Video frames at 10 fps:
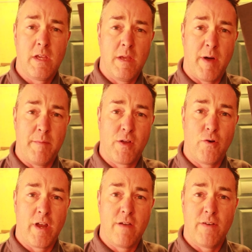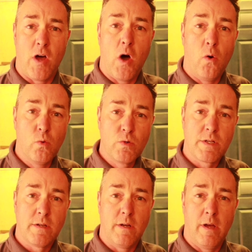you might be going over old
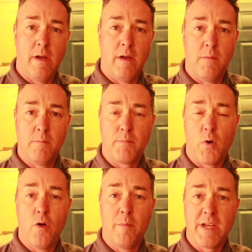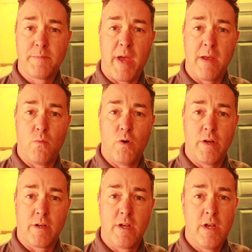um, oil-based
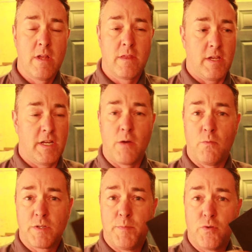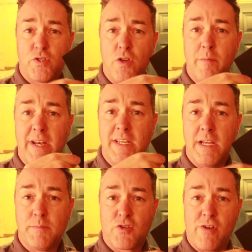paintwork that you don't want to put too many
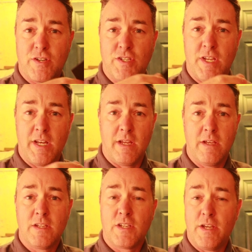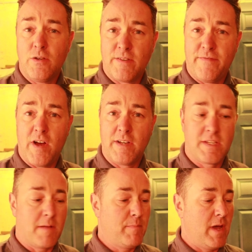deep scratches in it, so you use a finer
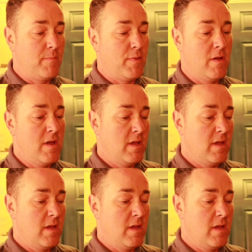sandpaper.